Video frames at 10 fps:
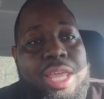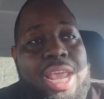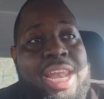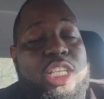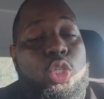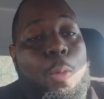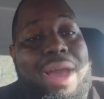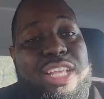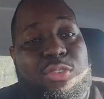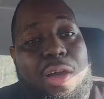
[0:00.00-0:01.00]
And that's
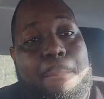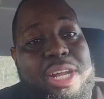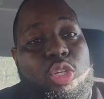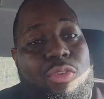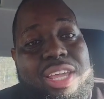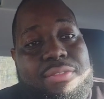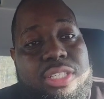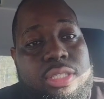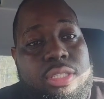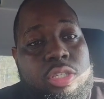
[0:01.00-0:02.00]
nobody's fault but the
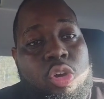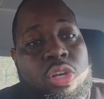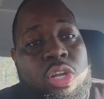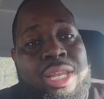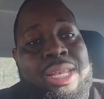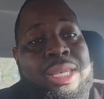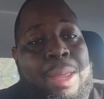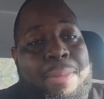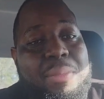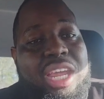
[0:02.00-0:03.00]
Ravens. No,
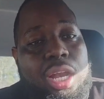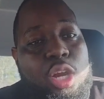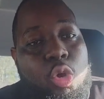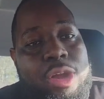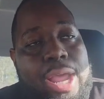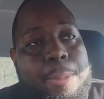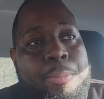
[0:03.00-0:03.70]
let me be clear on that.